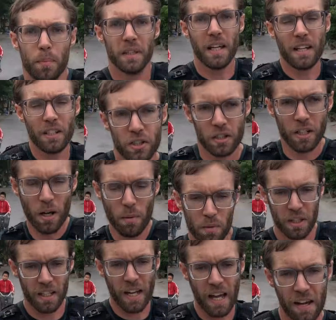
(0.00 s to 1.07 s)
but that should come
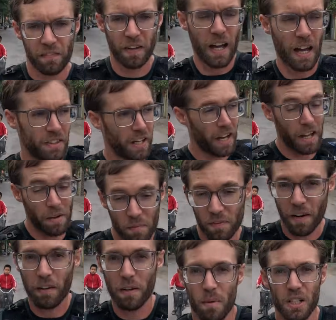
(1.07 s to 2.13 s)
with the caveat that I'm
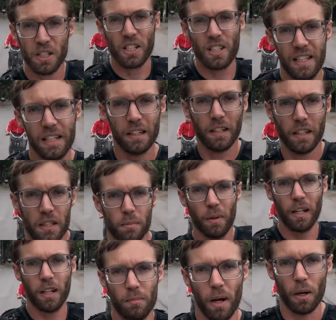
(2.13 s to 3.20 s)
very much still in the
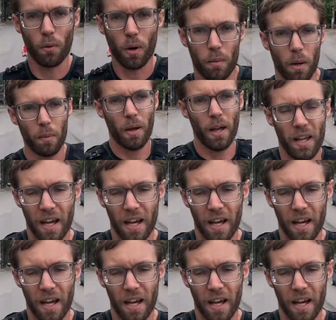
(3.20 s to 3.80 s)
middle of my warm-up,